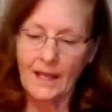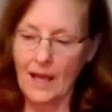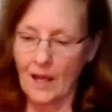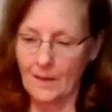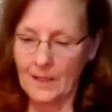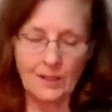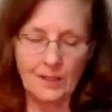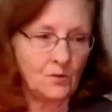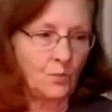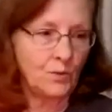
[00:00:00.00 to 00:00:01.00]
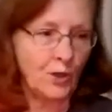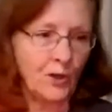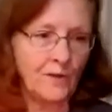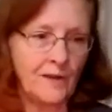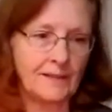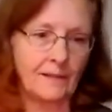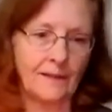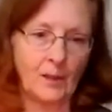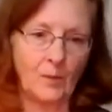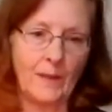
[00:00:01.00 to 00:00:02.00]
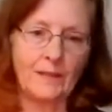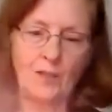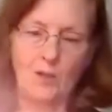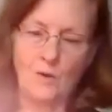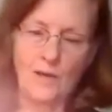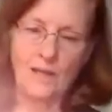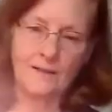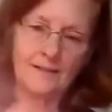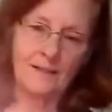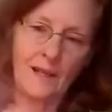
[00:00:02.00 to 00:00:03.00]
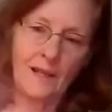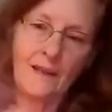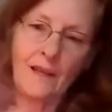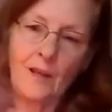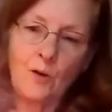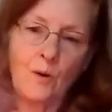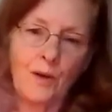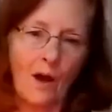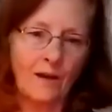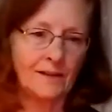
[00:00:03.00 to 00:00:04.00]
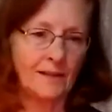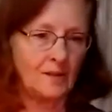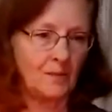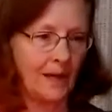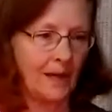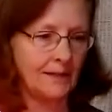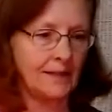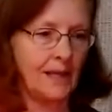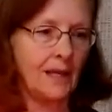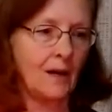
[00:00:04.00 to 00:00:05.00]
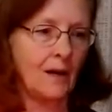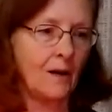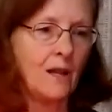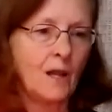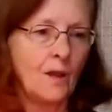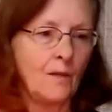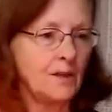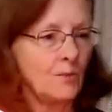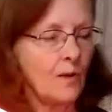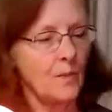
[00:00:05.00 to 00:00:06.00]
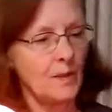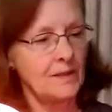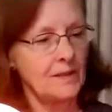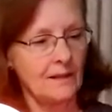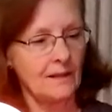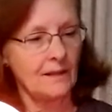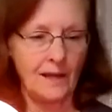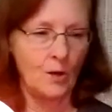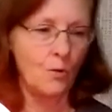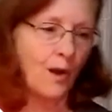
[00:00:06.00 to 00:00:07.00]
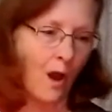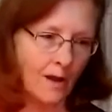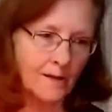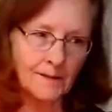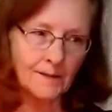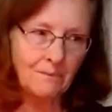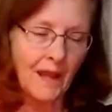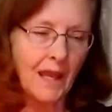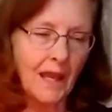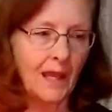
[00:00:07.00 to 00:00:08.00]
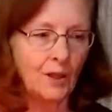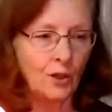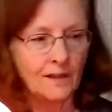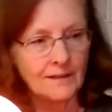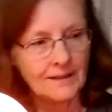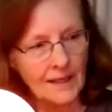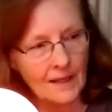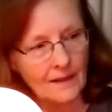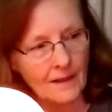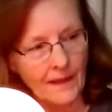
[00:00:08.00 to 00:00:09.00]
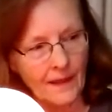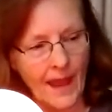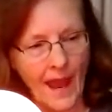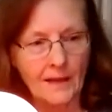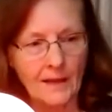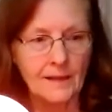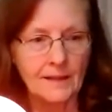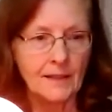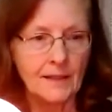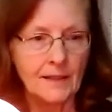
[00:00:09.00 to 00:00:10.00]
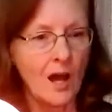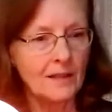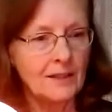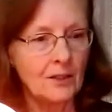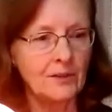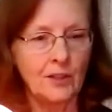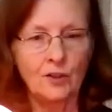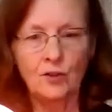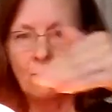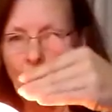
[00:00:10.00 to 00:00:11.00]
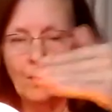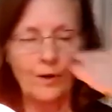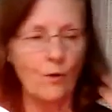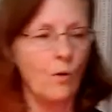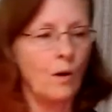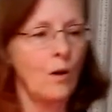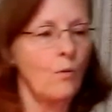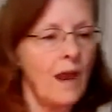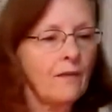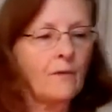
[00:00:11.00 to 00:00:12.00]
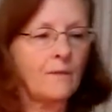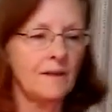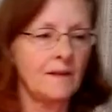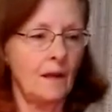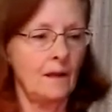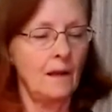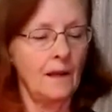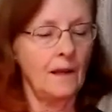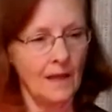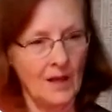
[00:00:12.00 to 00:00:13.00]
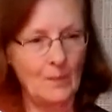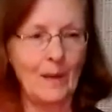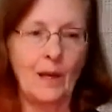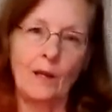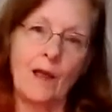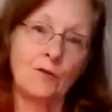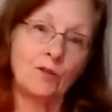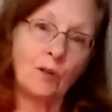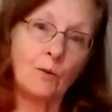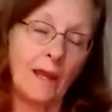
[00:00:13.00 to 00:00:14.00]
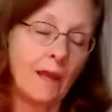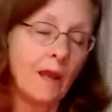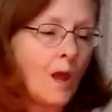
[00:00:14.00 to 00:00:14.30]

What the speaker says: Now I'm going to turn this a little bit so you can see the equinoxes, because here, this represents an equinox. And you can see that the axis is not tilted toward or away from the sun, it's kind of parallel to it,